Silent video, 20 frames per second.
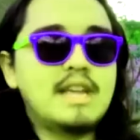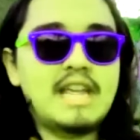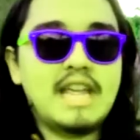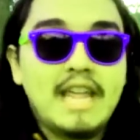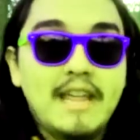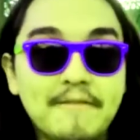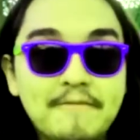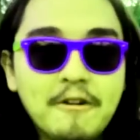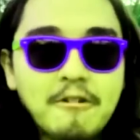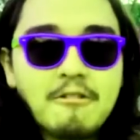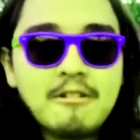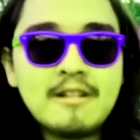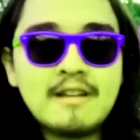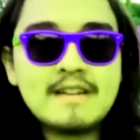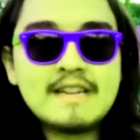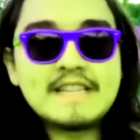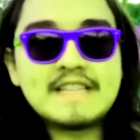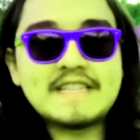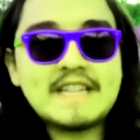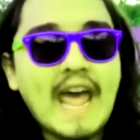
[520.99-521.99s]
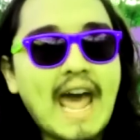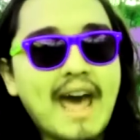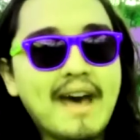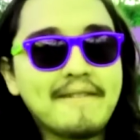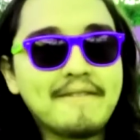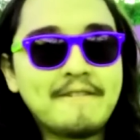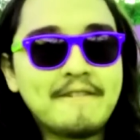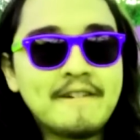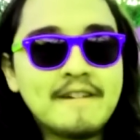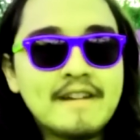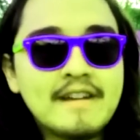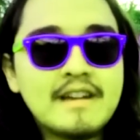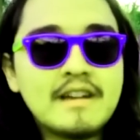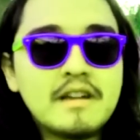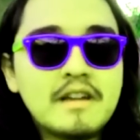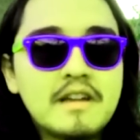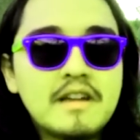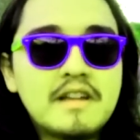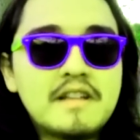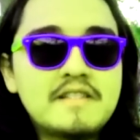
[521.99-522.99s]
Evil staff.
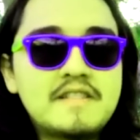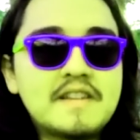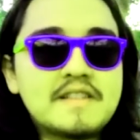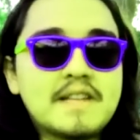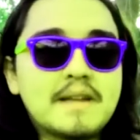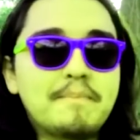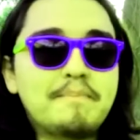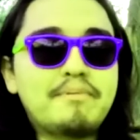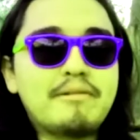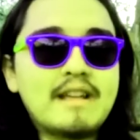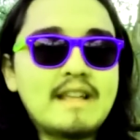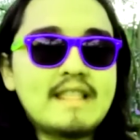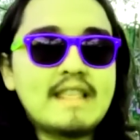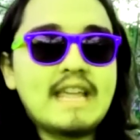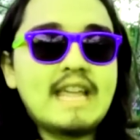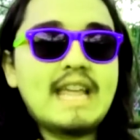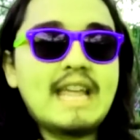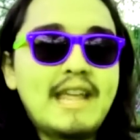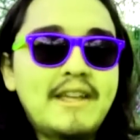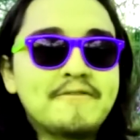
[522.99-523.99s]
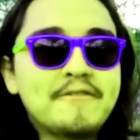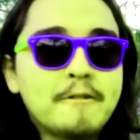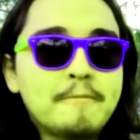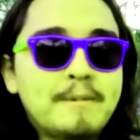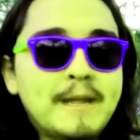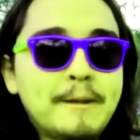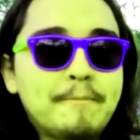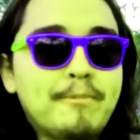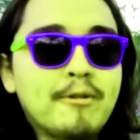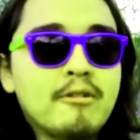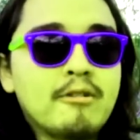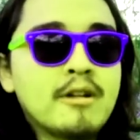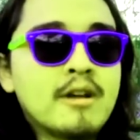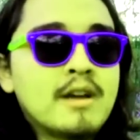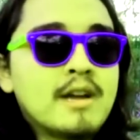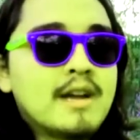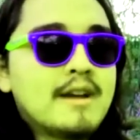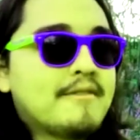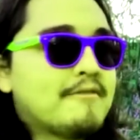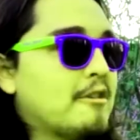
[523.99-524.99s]
Just completely evil people
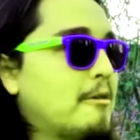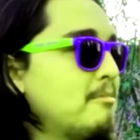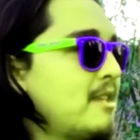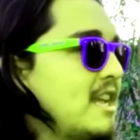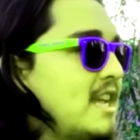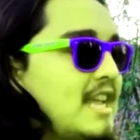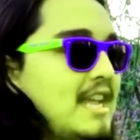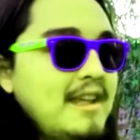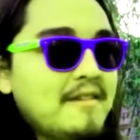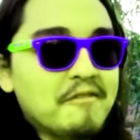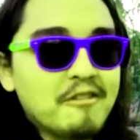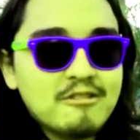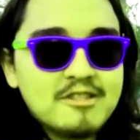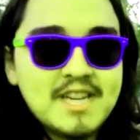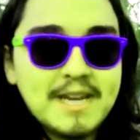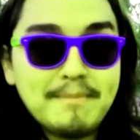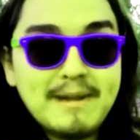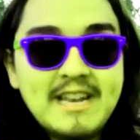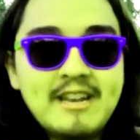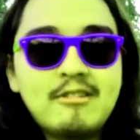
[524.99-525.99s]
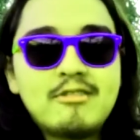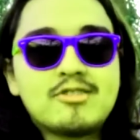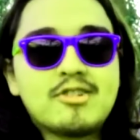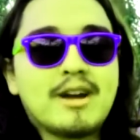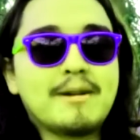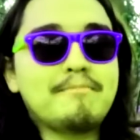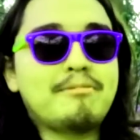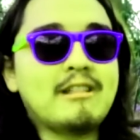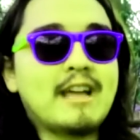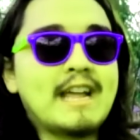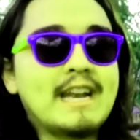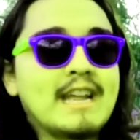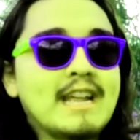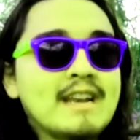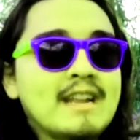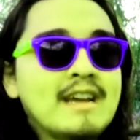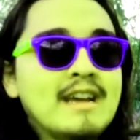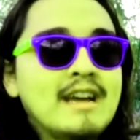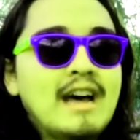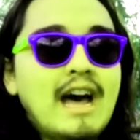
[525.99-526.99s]
from the evil Jimmy Neutron planet.
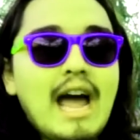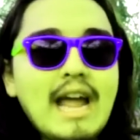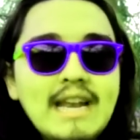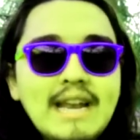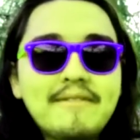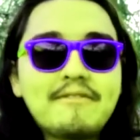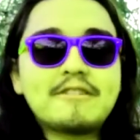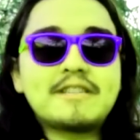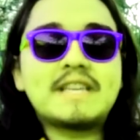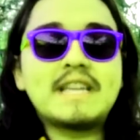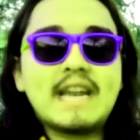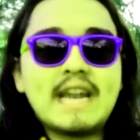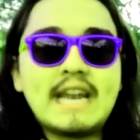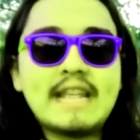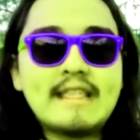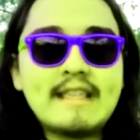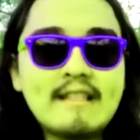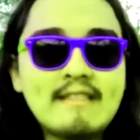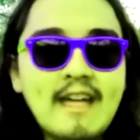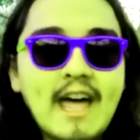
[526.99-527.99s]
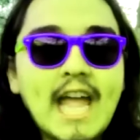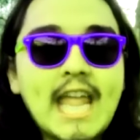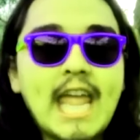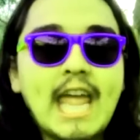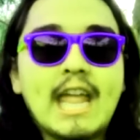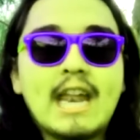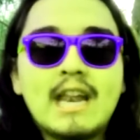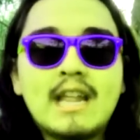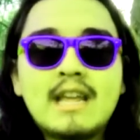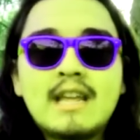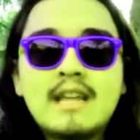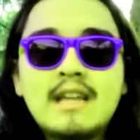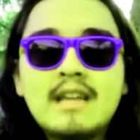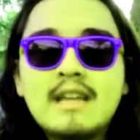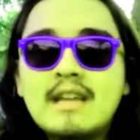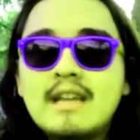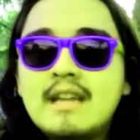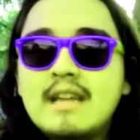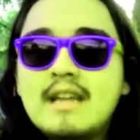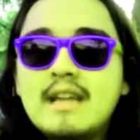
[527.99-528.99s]
I never seen anything like it.
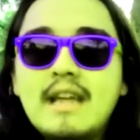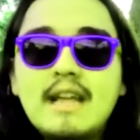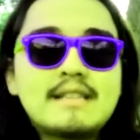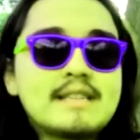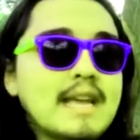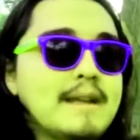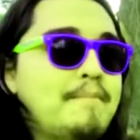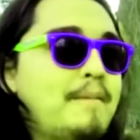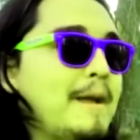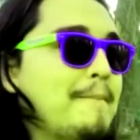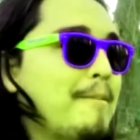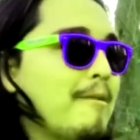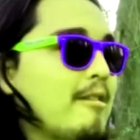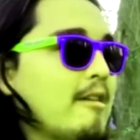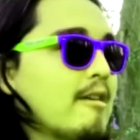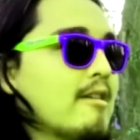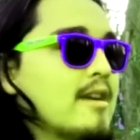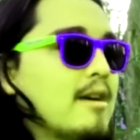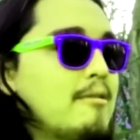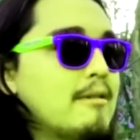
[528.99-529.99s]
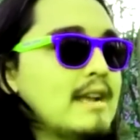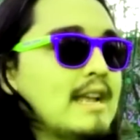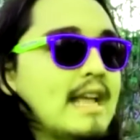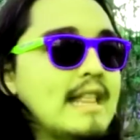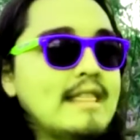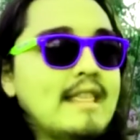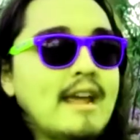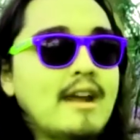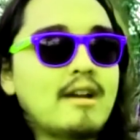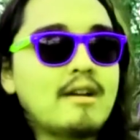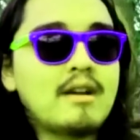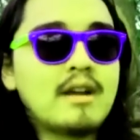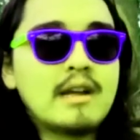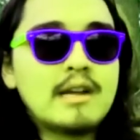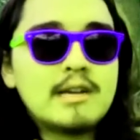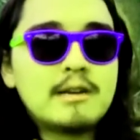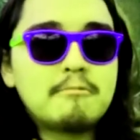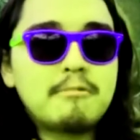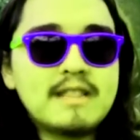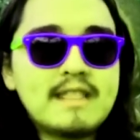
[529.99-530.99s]
It's like people are going in there
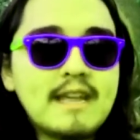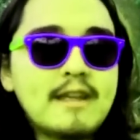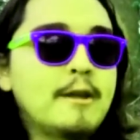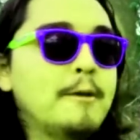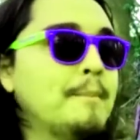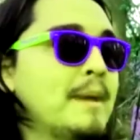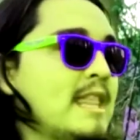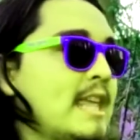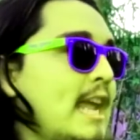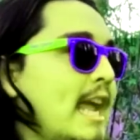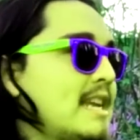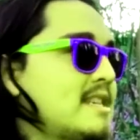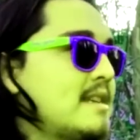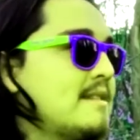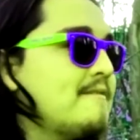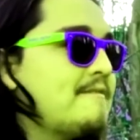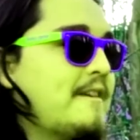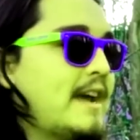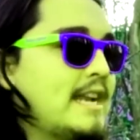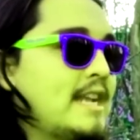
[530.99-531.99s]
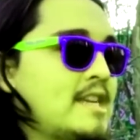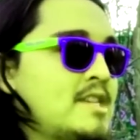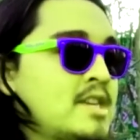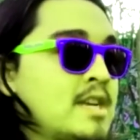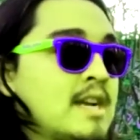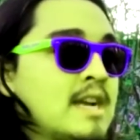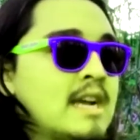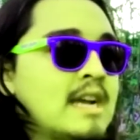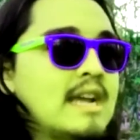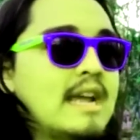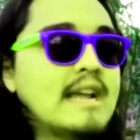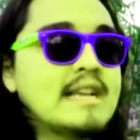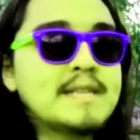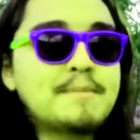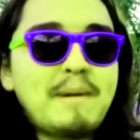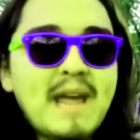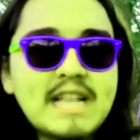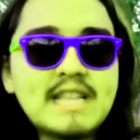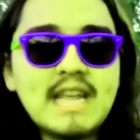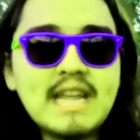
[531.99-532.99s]
with a humiliation fetish
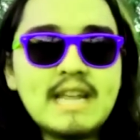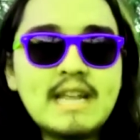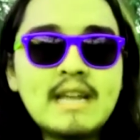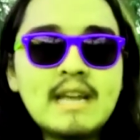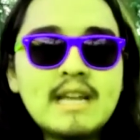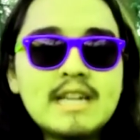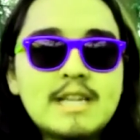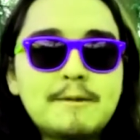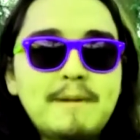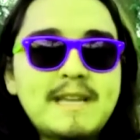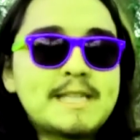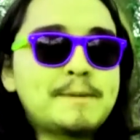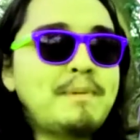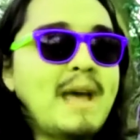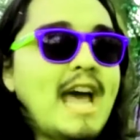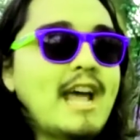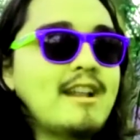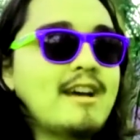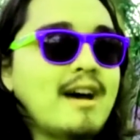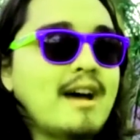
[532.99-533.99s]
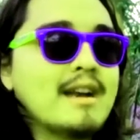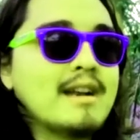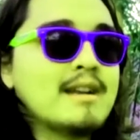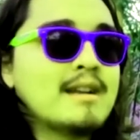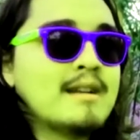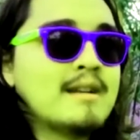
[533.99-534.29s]
expecting to be spat on.